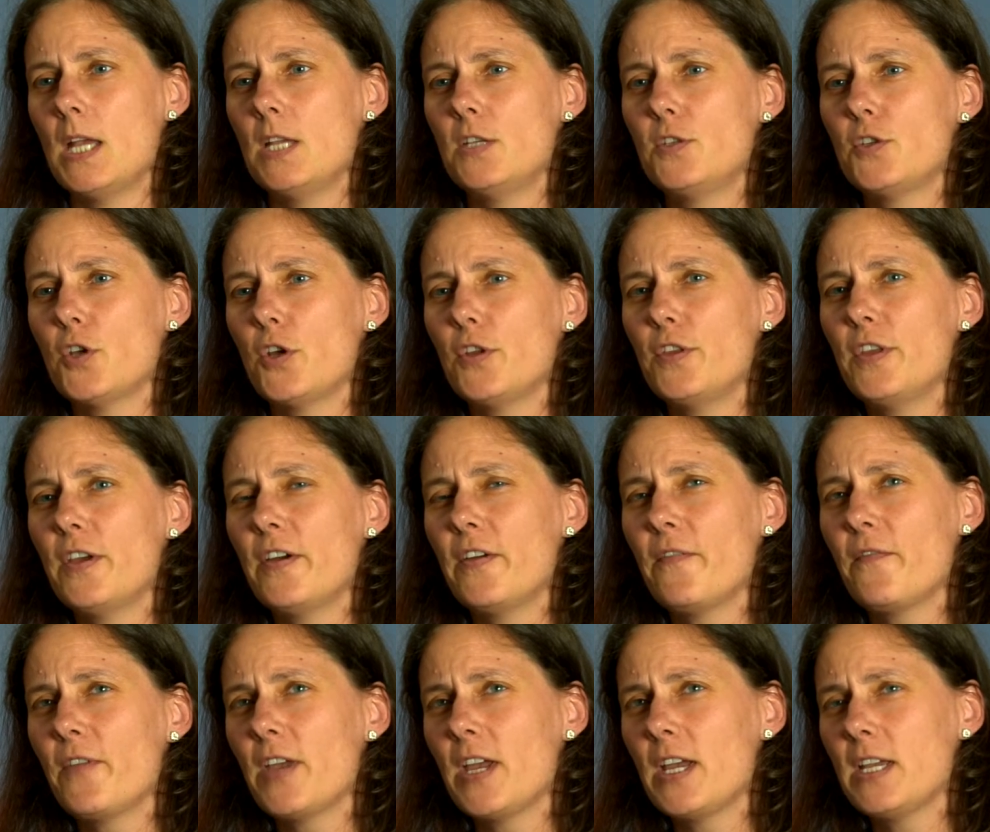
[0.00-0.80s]
So
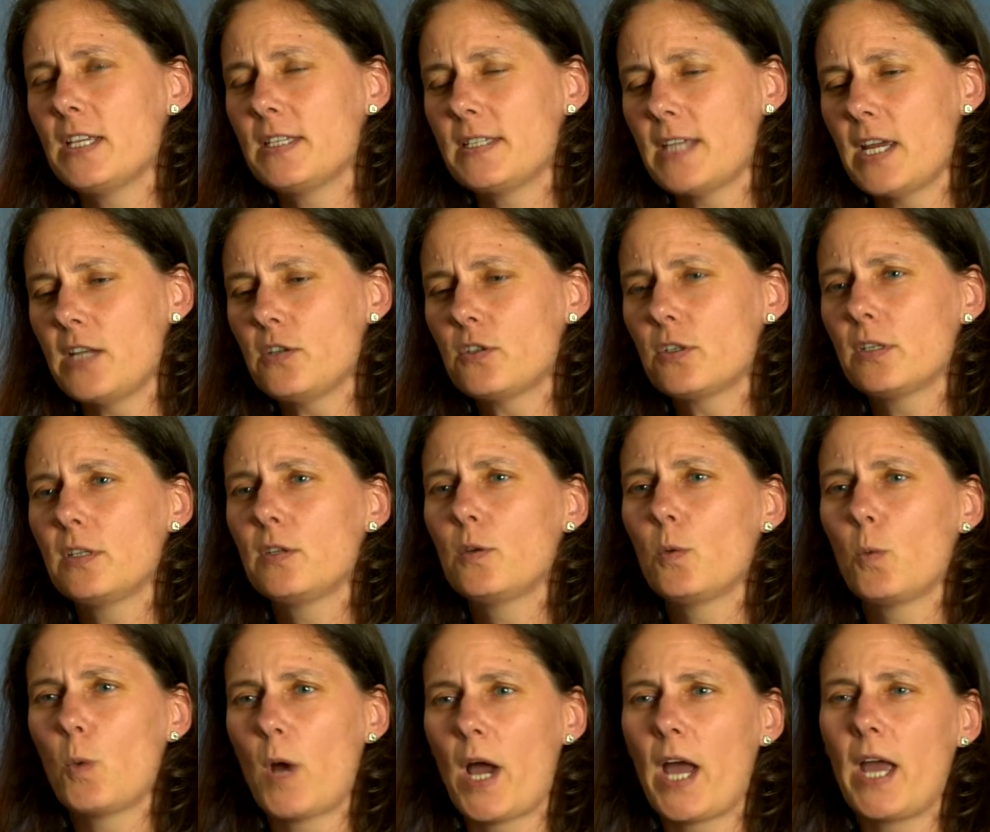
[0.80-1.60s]
the, essentially
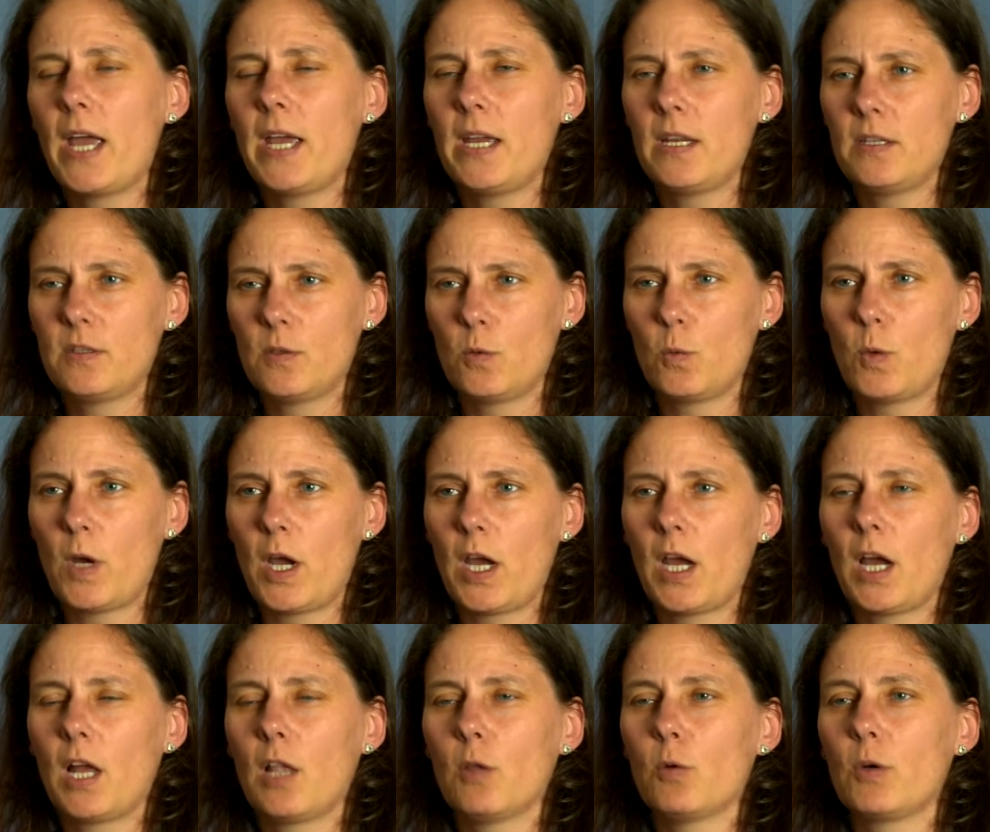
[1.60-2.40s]
the way, the
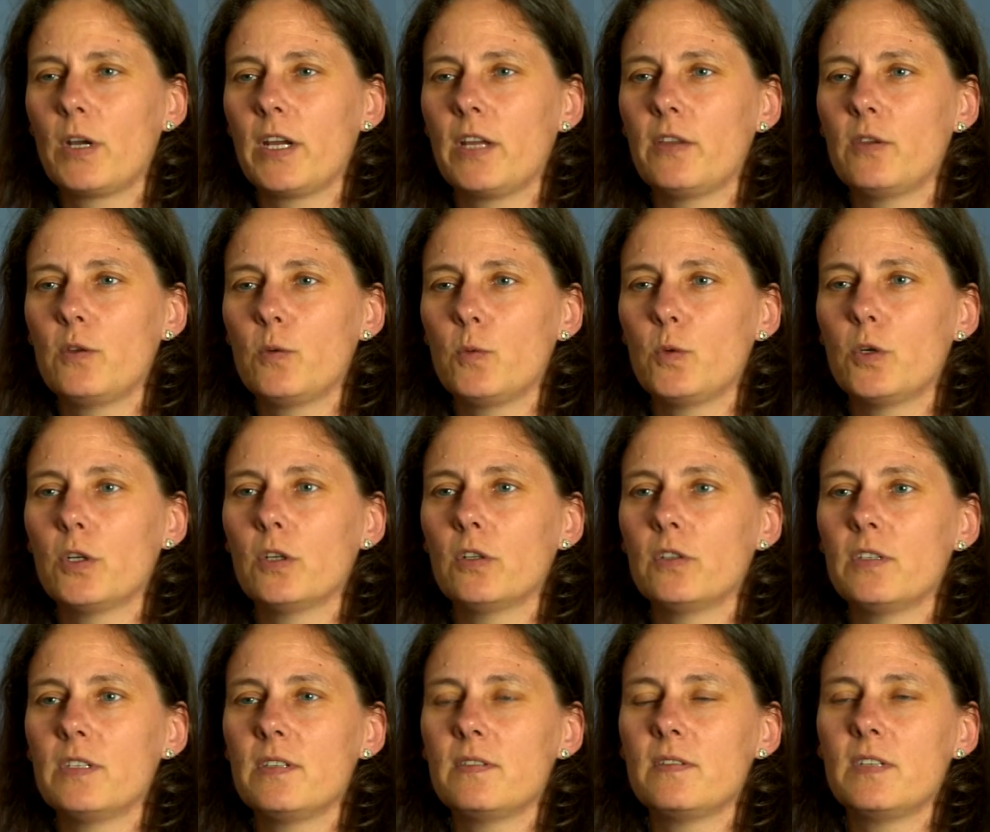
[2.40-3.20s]
way I look at the
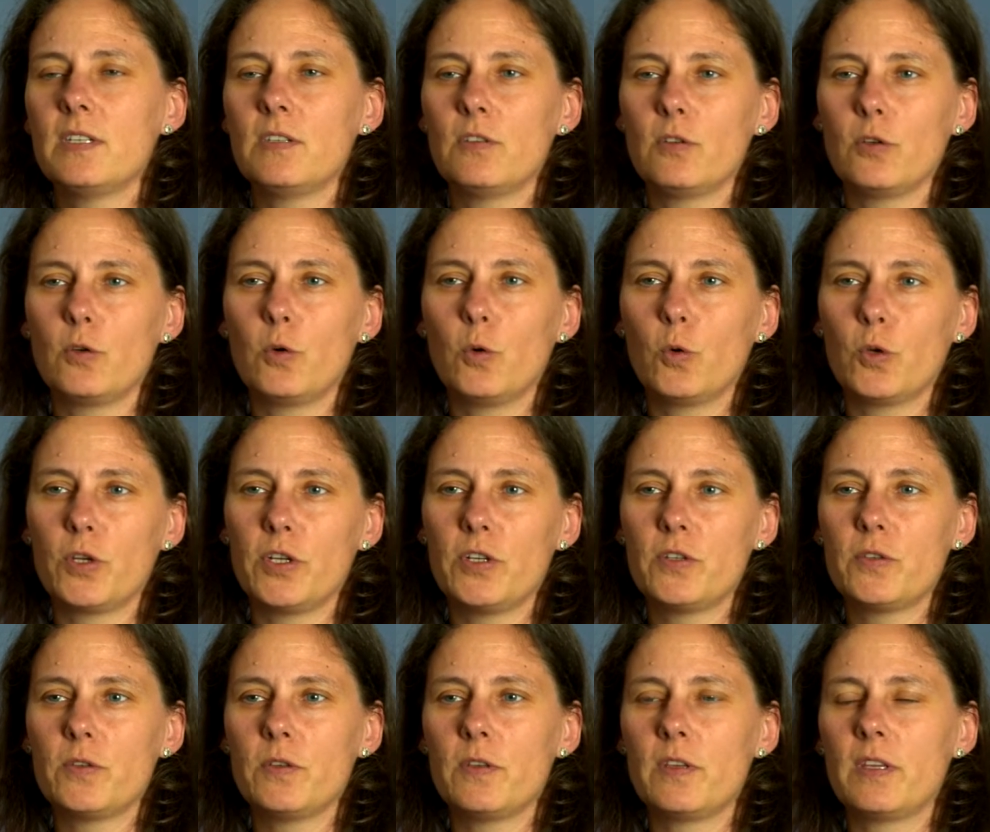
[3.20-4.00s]
world is, is
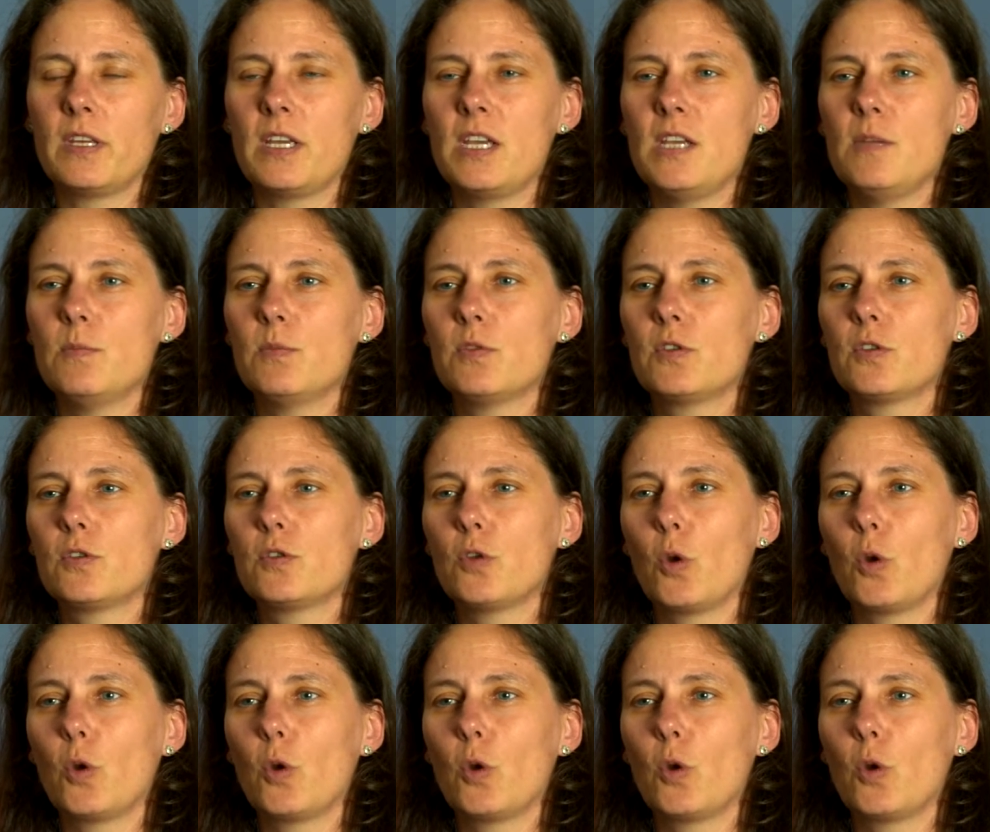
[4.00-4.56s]
according to themes.